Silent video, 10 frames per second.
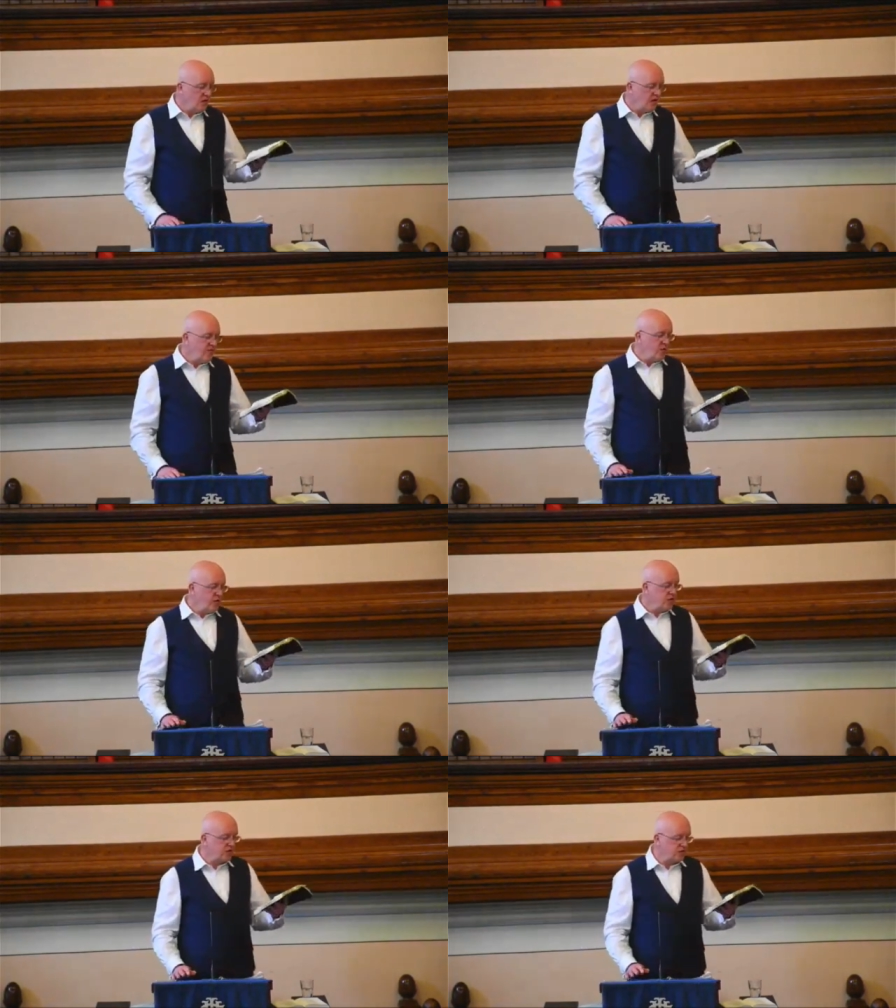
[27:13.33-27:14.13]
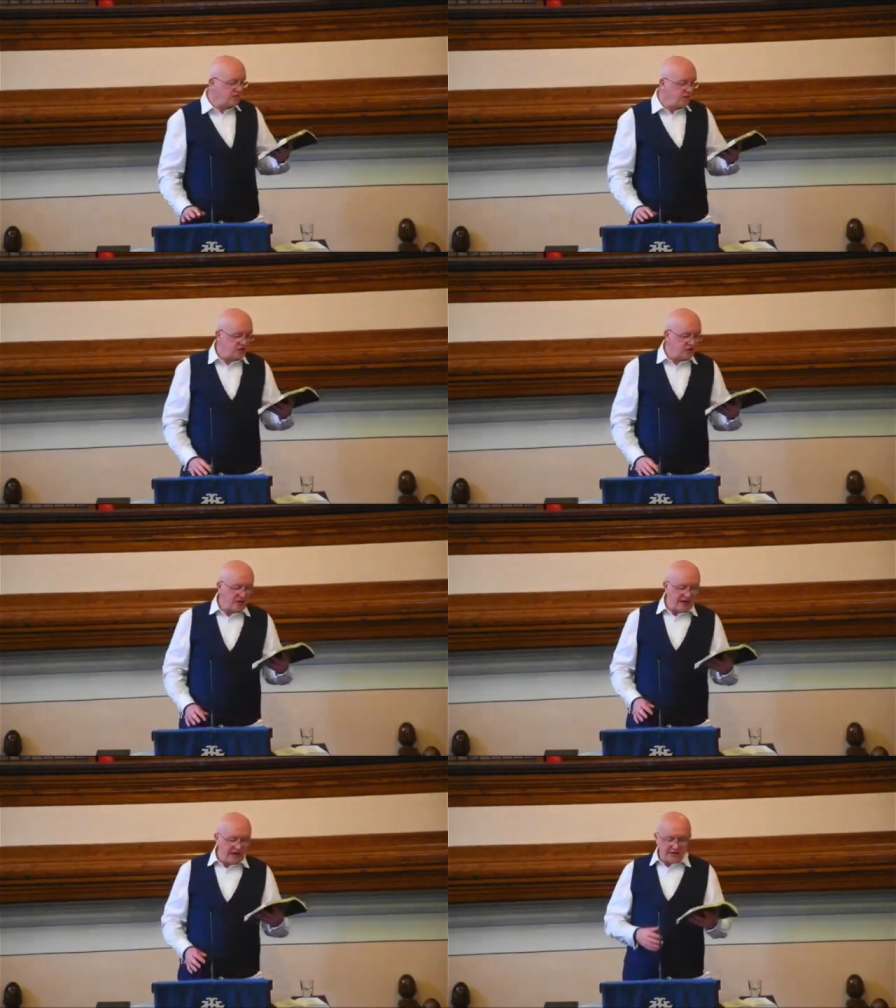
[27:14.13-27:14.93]
verse 31
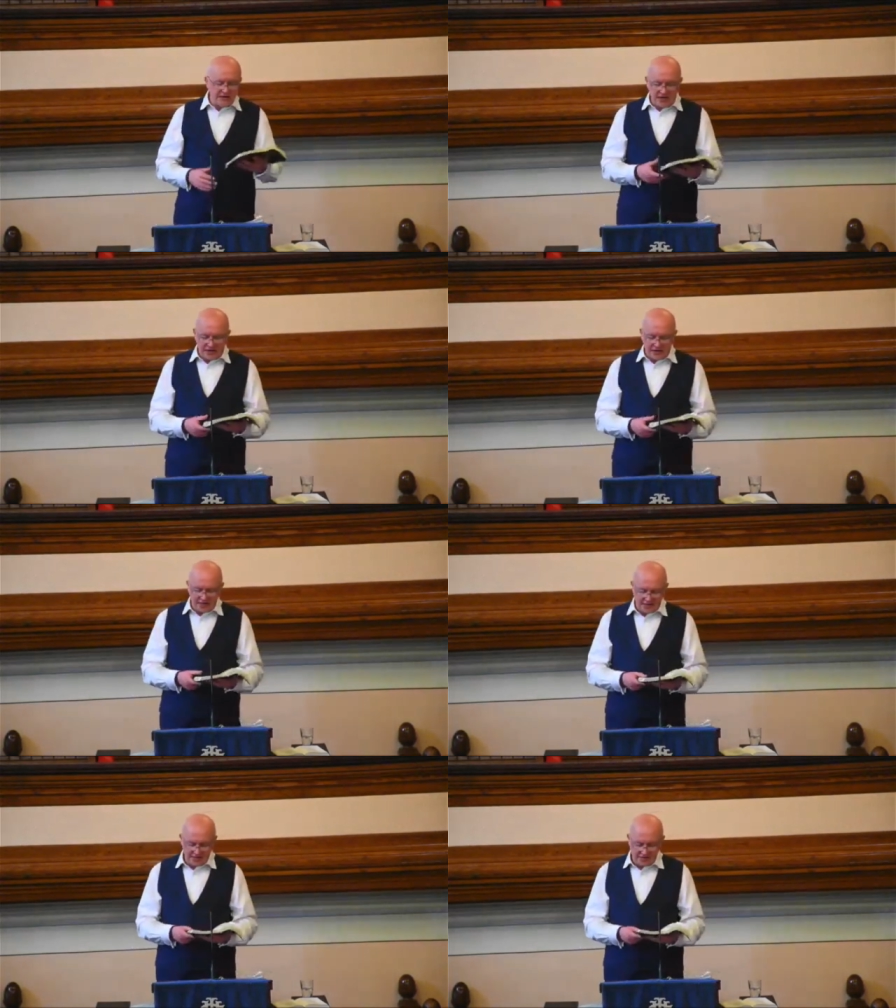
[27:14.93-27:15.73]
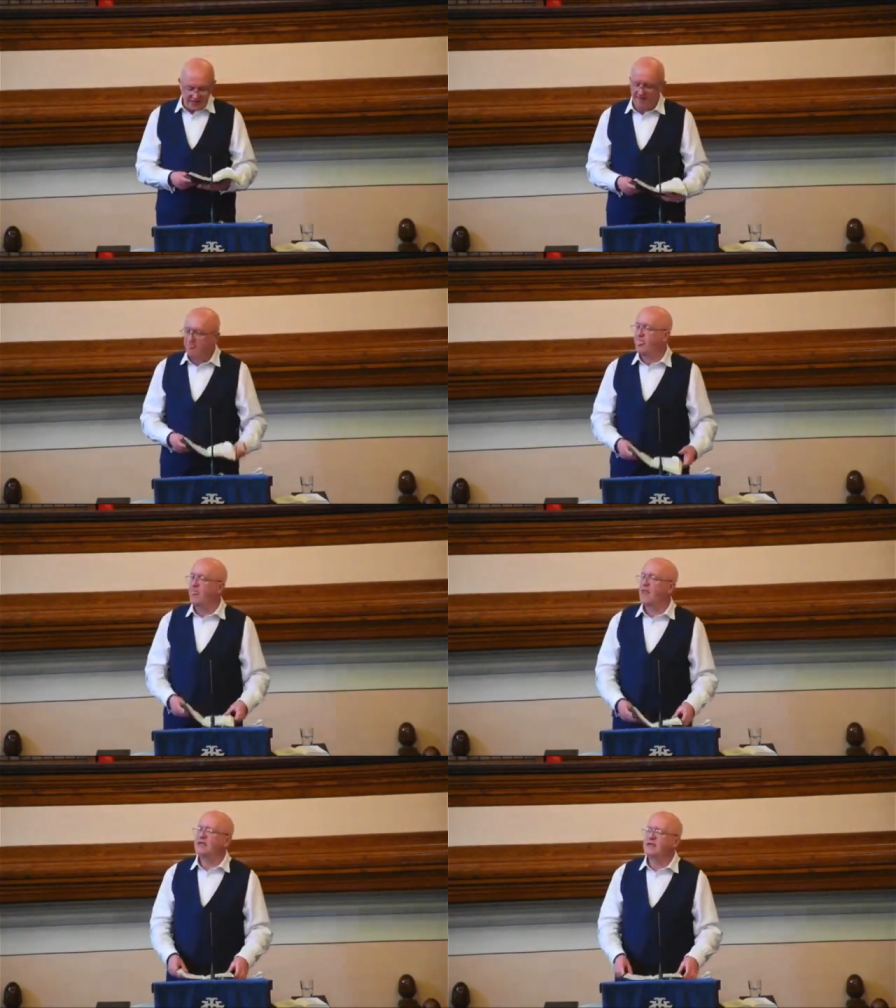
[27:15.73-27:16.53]
ends like this,
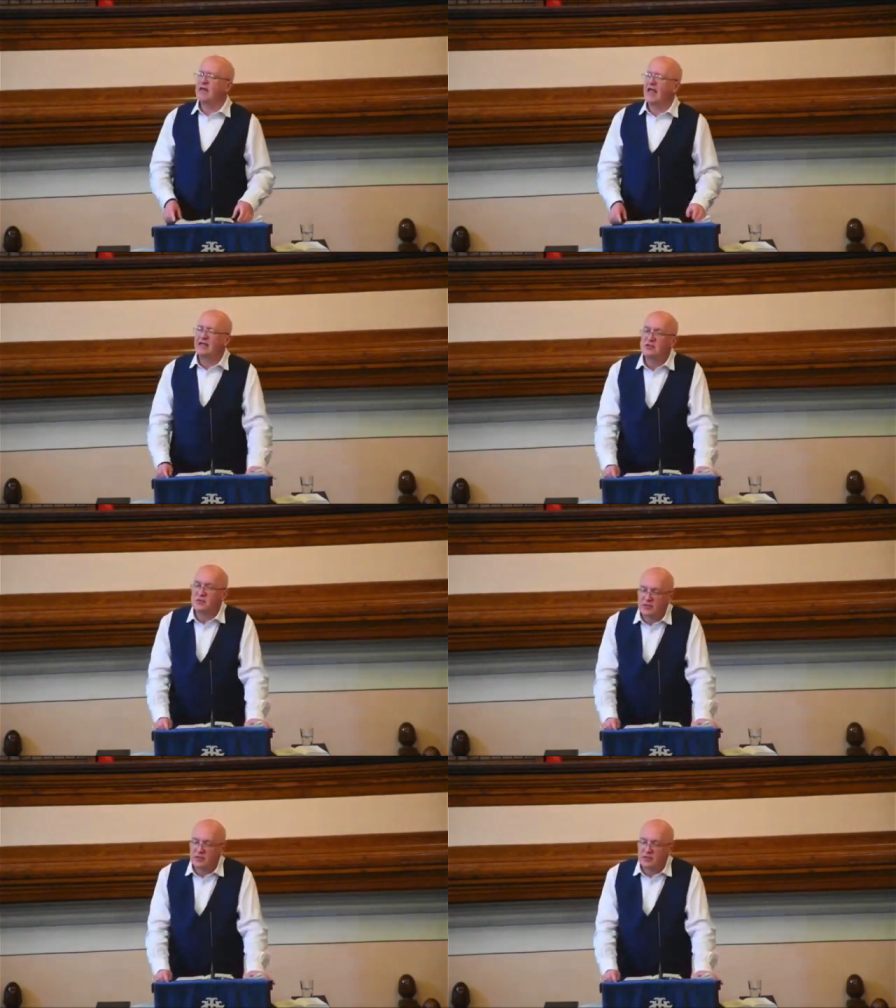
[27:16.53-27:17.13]
and it ends with a